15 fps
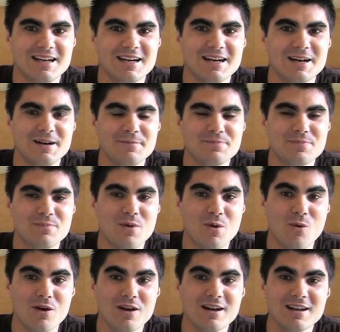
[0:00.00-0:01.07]

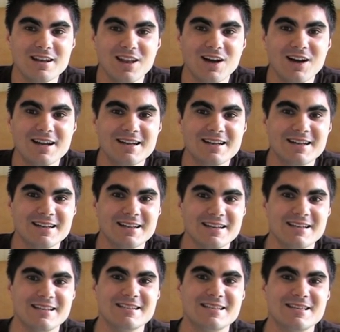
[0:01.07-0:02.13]
But what I like
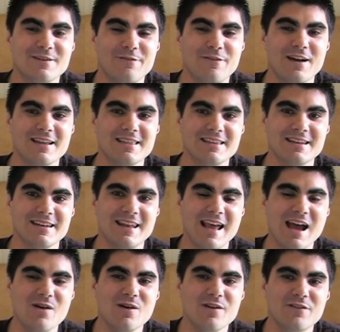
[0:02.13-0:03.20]
is the fact that
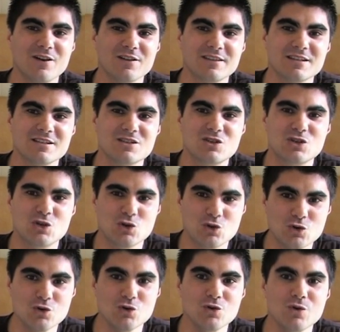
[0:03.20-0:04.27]
now I've got this
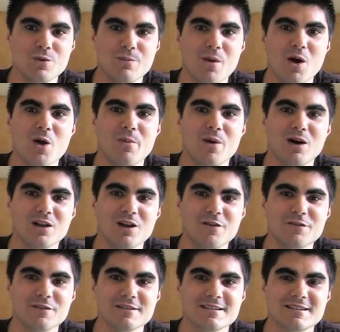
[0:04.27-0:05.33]
true mobile
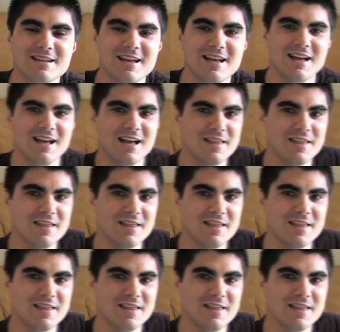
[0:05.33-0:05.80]
office.